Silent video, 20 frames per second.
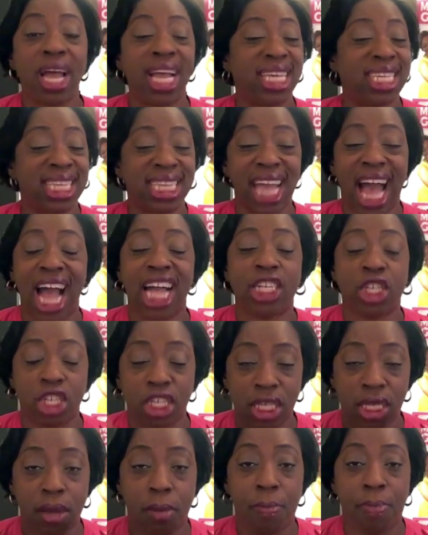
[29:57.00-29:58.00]
not
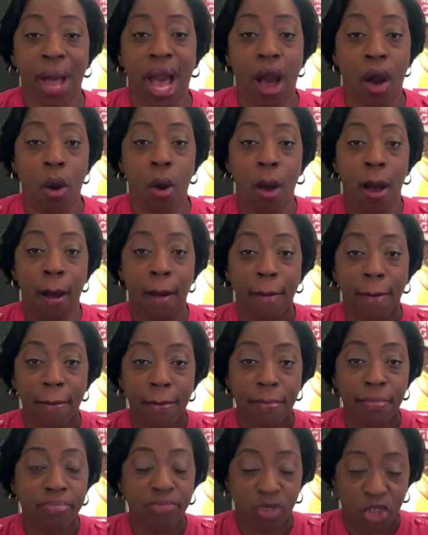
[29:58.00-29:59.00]
just about
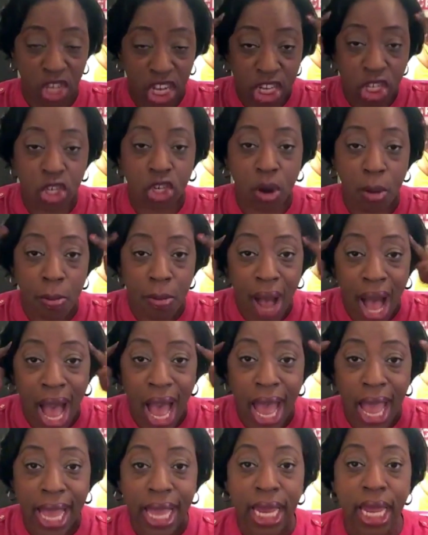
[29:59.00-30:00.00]
just your
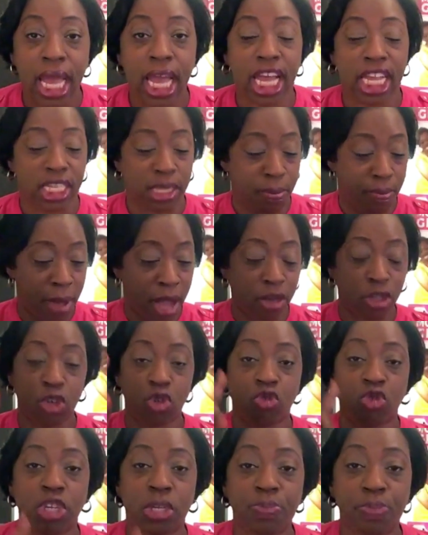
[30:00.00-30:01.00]
mind. It's about
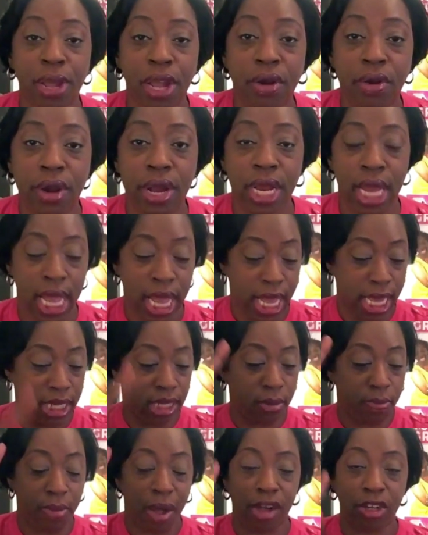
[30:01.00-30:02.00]
your spirit. It's
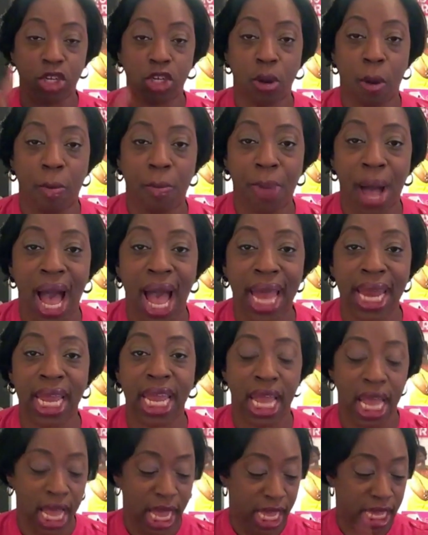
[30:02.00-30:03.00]
about your
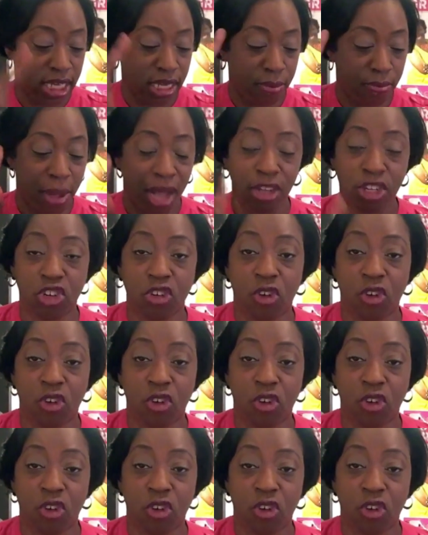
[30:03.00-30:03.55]
body. It's about your